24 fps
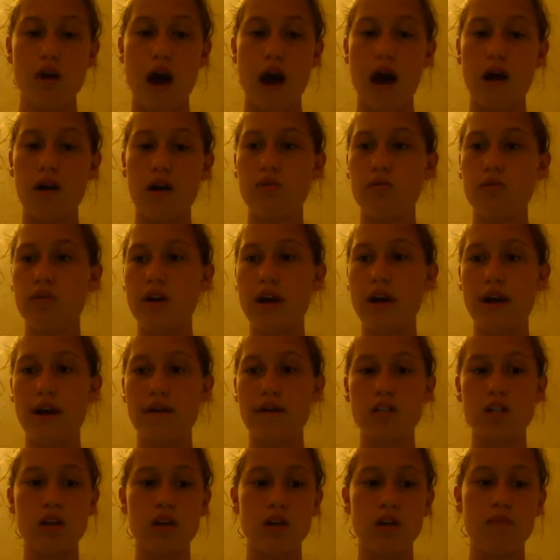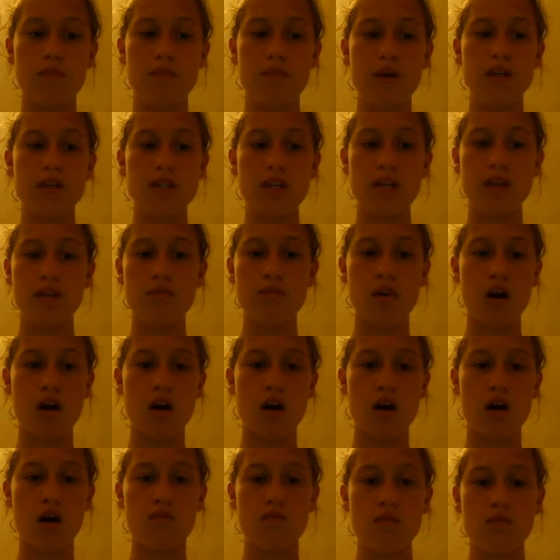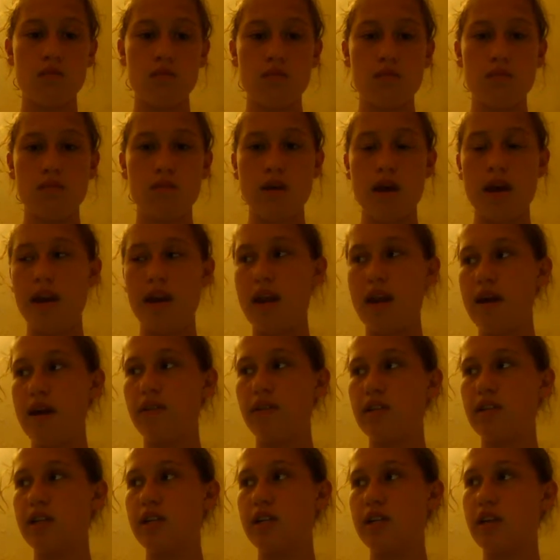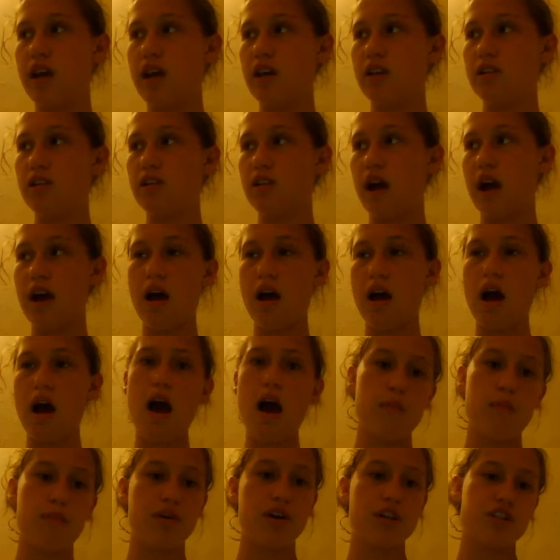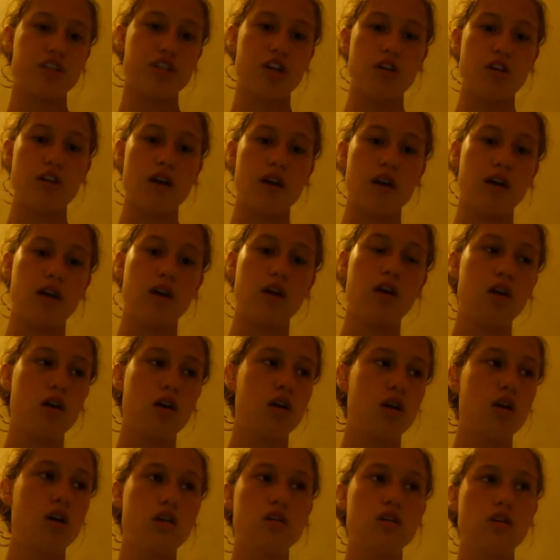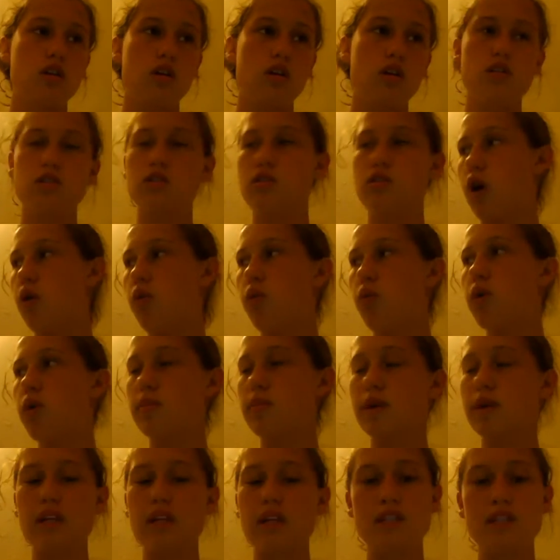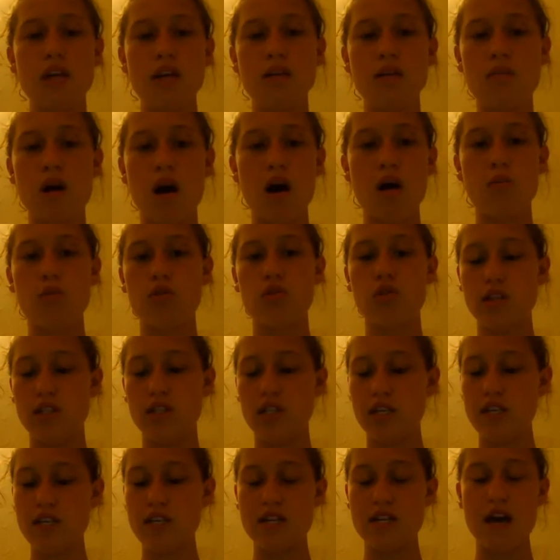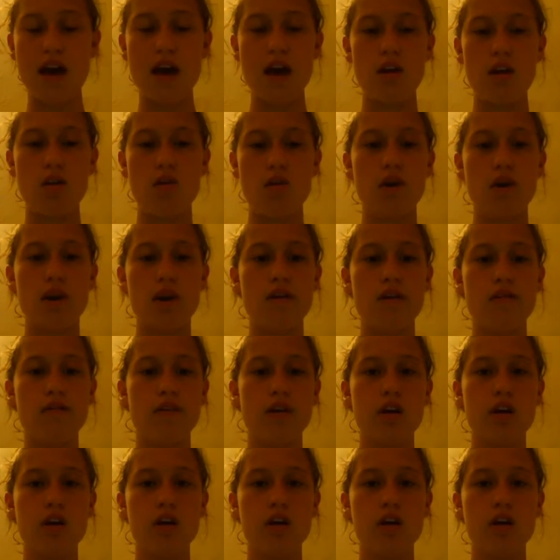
I don't want to have to be a teen mom. And every teenager, I'm pretty sure they don't want to be a teen mom or a teen dad or whatever.